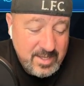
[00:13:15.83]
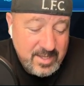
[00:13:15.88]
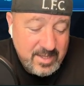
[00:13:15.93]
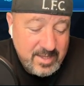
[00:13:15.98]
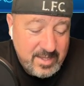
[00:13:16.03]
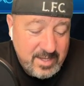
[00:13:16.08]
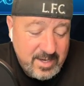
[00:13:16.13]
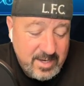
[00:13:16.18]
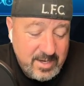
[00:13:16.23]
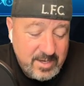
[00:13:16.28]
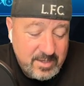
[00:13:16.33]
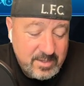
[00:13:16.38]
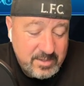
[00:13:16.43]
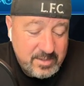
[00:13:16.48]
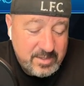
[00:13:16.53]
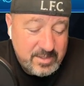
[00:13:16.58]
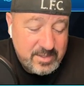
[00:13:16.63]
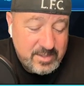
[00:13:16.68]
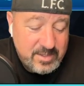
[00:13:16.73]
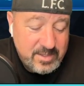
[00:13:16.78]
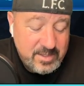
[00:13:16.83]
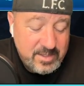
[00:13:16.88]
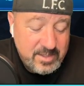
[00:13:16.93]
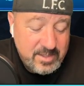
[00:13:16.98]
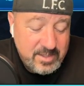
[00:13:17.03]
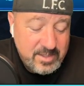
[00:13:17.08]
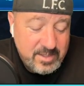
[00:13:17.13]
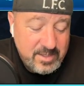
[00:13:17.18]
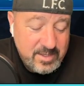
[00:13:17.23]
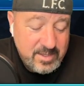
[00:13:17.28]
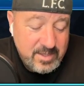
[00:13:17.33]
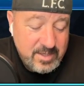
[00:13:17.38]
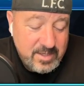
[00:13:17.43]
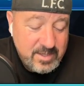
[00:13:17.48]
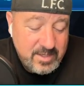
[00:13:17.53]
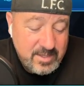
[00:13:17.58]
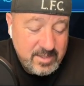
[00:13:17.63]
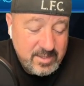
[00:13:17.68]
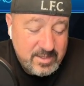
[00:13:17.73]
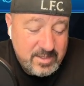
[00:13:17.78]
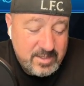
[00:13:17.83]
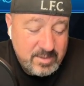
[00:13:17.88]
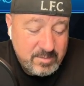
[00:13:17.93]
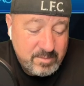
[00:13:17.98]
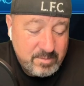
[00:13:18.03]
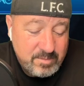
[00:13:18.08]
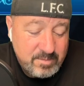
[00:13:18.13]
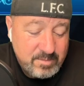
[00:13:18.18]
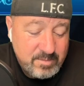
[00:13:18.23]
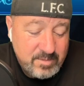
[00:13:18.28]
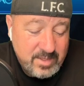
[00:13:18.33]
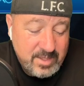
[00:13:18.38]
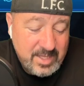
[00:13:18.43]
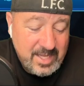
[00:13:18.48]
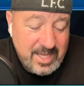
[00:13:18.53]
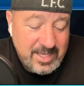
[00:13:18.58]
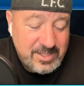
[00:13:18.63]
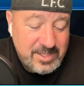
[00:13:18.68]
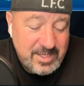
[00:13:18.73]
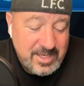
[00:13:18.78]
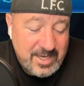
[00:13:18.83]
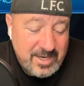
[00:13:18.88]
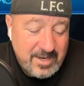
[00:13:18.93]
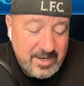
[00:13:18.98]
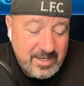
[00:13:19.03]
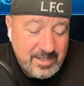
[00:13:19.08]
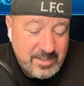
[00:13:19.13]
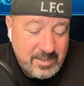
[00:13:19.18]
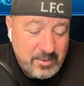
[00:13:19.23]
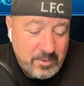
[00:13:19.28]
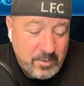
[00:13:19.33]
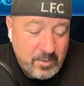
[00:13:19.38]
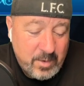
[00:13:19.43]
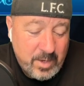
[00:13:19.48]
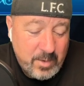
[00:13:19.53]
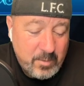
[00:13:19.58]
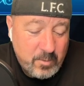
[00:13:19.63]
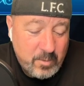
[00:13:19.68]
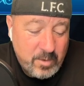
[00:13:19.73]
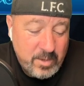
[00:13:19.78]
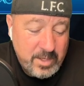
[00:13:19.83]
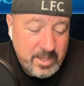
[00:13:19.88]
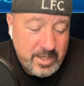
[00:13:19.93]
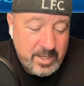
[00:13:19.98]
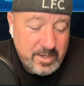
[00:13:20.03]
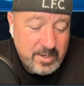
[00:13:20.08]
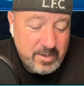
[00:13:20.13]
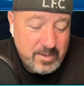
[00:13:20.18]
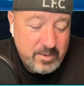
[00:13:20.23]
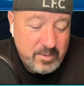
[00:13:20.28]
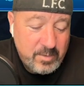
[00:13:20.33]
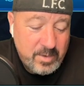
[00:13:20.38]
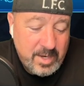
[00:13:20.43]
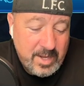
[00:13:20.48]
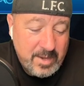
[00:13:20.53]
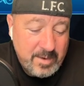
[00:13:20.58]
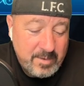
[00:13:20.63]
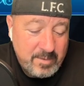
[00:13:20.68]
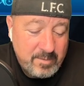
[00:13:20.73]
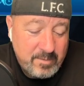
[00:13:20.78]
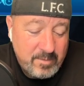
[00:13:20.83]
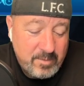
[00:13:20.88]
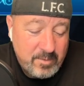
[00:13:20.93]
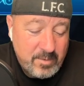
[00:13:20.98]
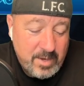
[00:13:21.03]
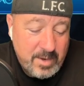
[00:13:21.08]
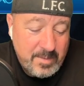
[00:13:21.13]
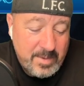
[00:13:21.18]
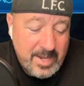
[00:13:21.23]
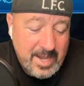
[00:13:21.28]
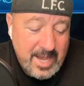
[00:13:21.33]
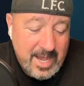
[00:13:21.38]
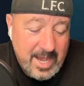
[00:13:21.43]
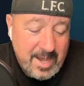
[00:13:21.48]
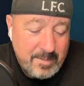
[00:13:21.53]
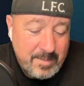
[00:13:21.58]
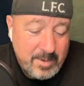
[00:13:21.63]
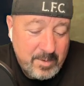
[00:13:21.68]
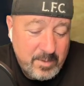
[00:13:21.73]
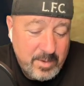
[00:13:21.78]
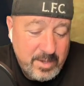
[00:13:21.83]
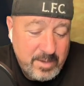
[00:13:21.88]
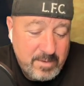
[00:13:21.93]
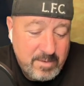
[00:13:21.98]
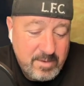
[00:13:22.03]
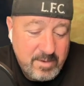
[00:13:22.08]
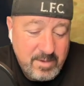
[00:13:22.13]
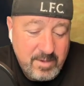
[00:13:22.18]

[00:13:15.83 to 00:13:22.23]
There's some legendaries. Who do I want here? Who would I be happy with?